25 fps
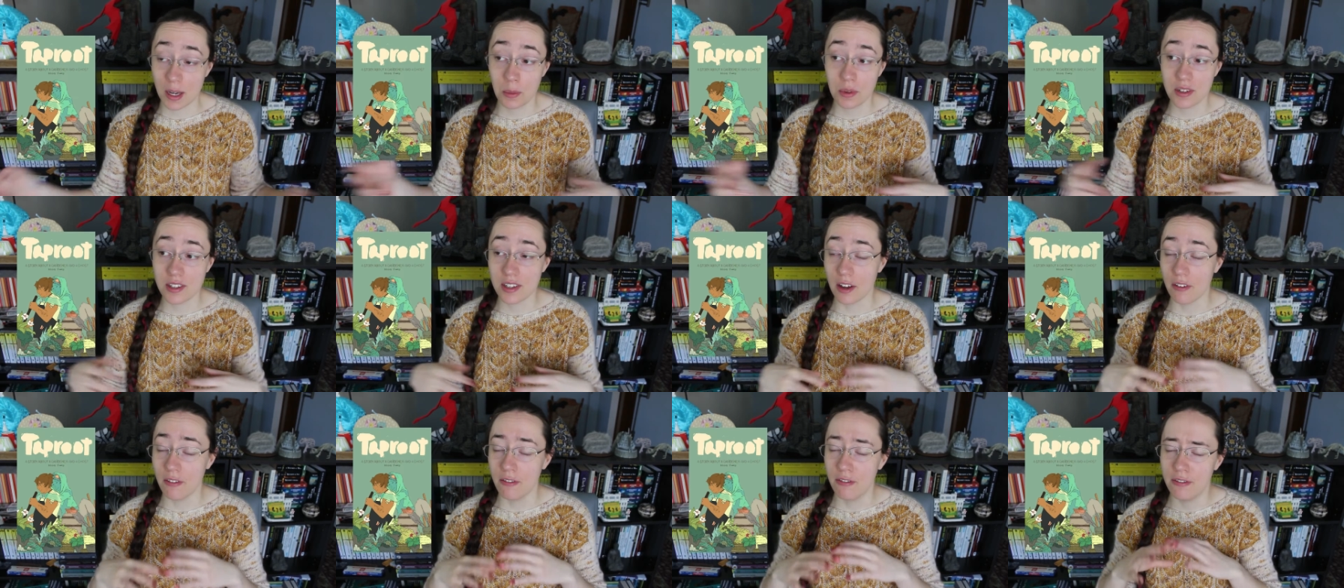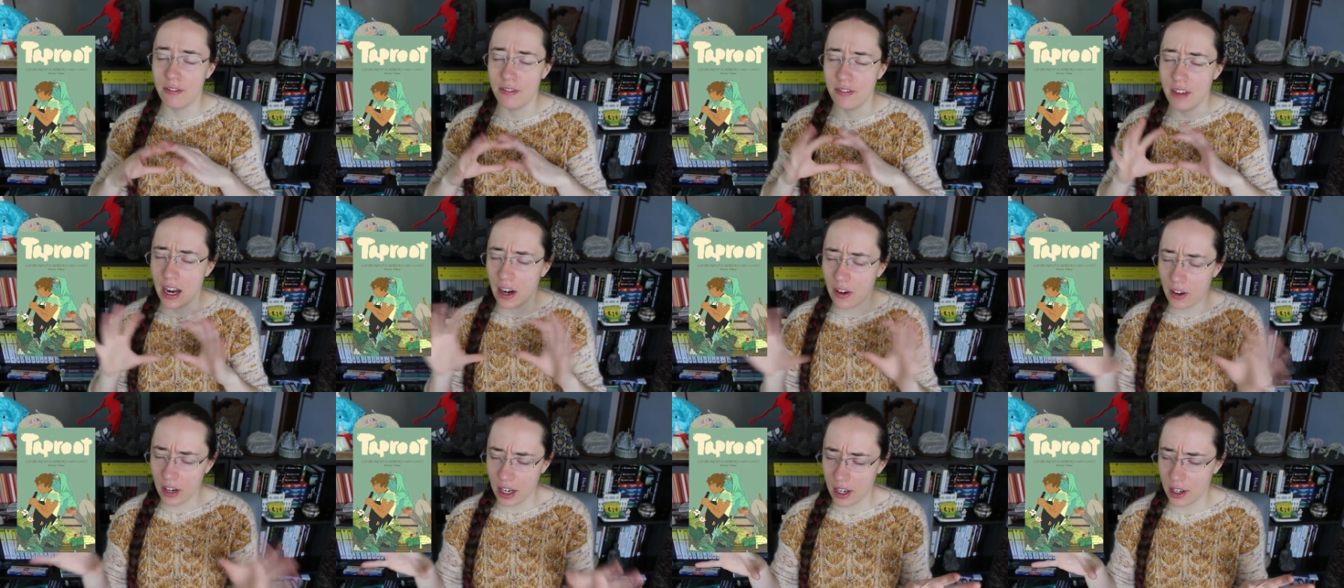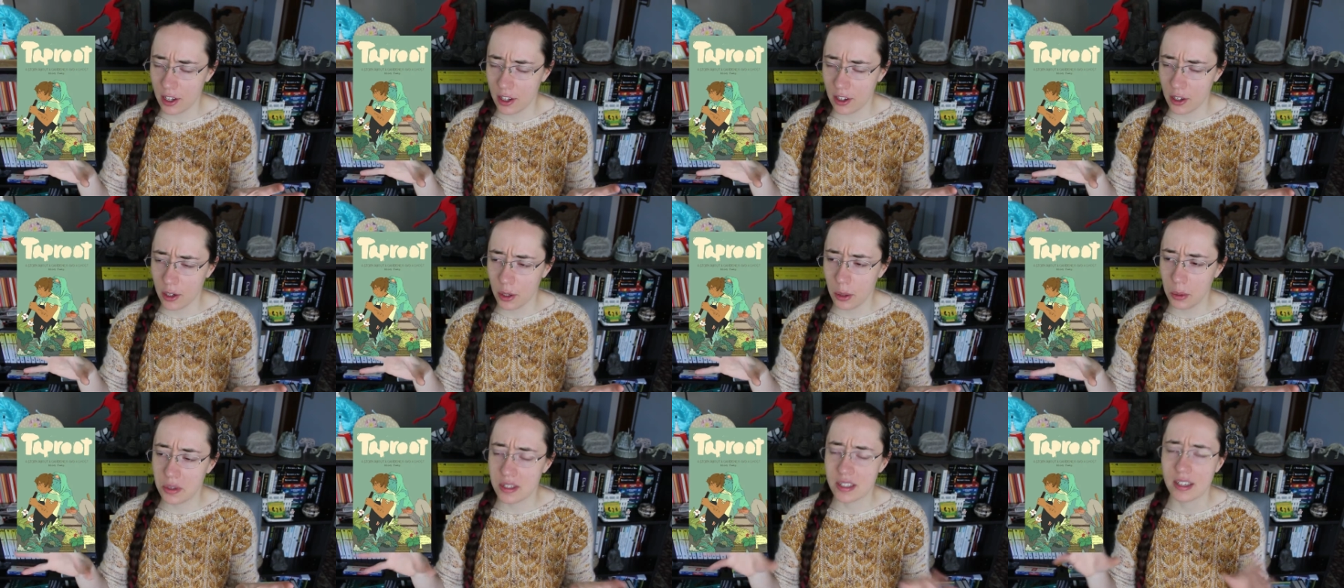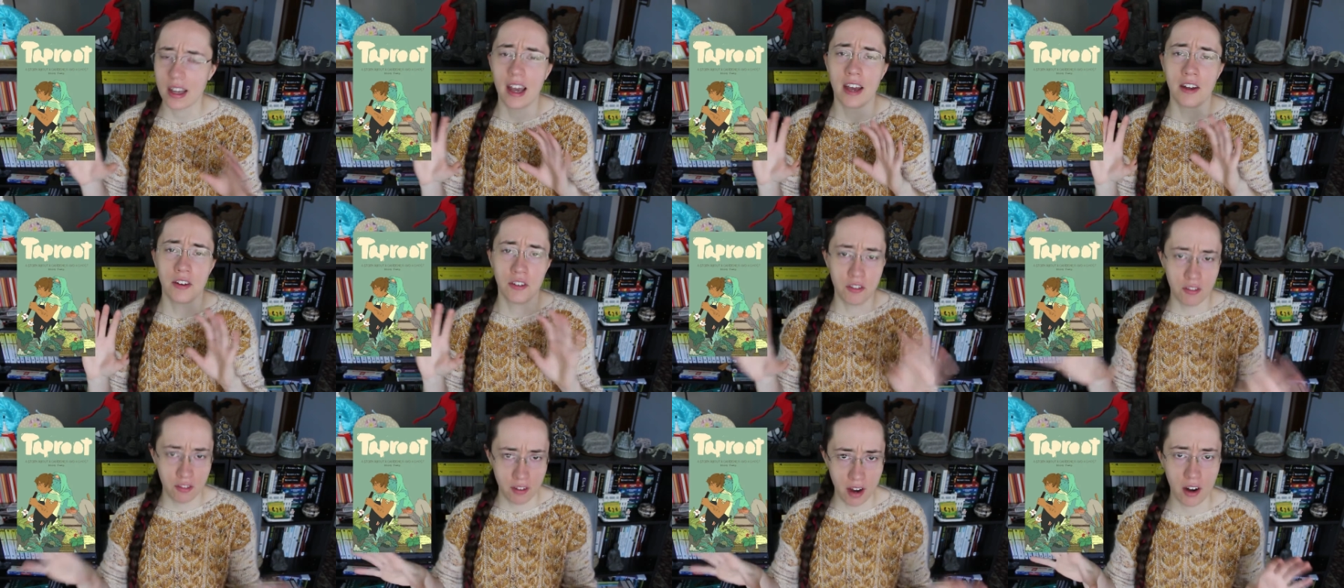It was very cute
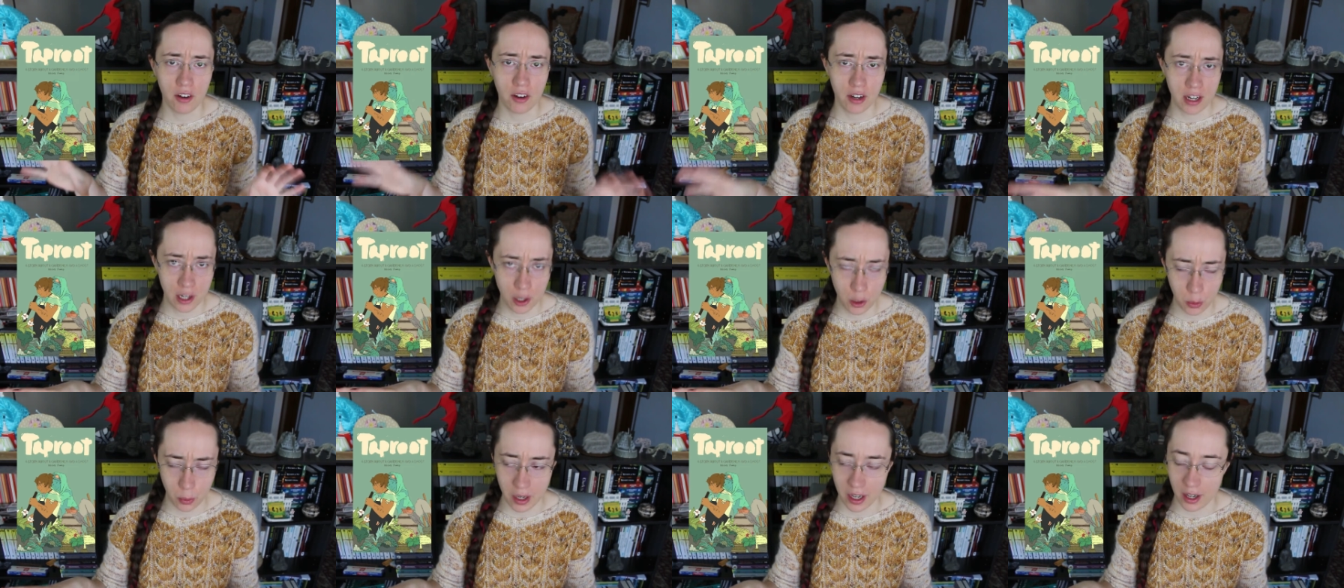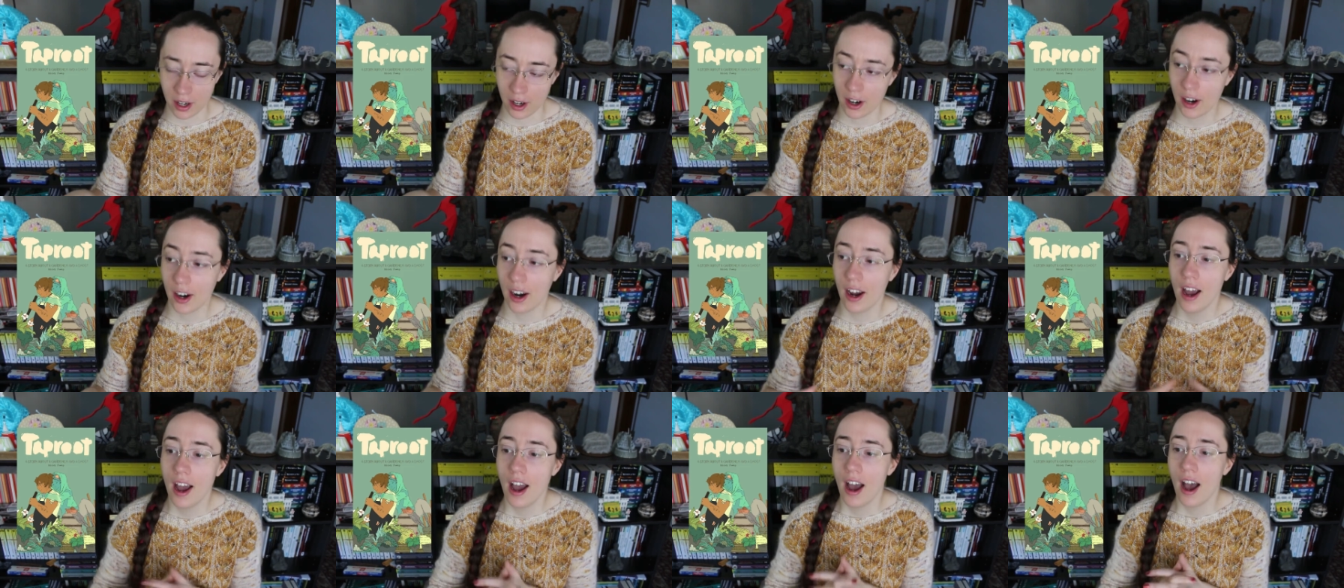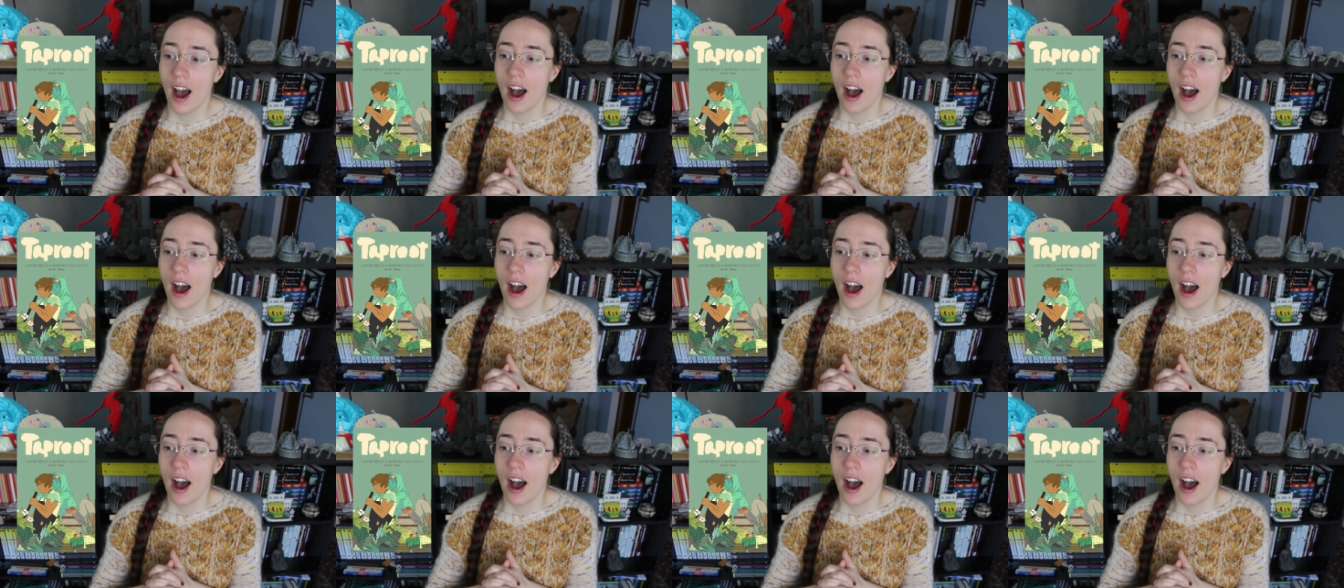and very queer.